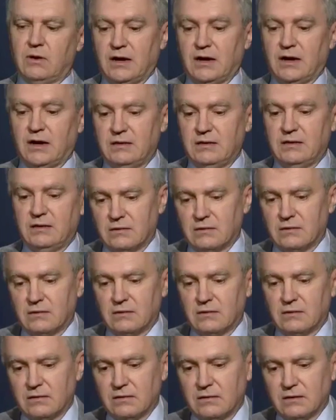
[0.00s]
Well, I
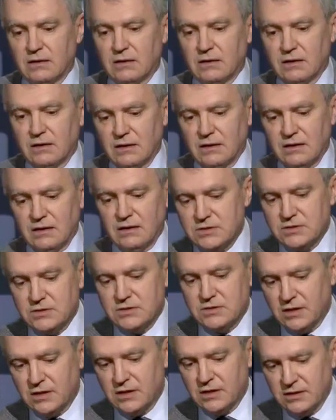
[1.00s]
think that
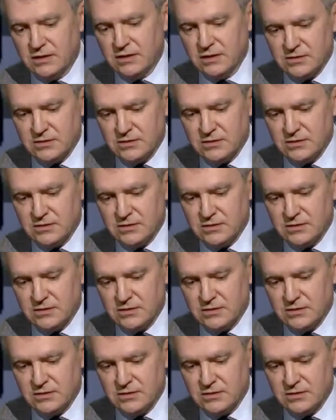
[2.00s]
each of the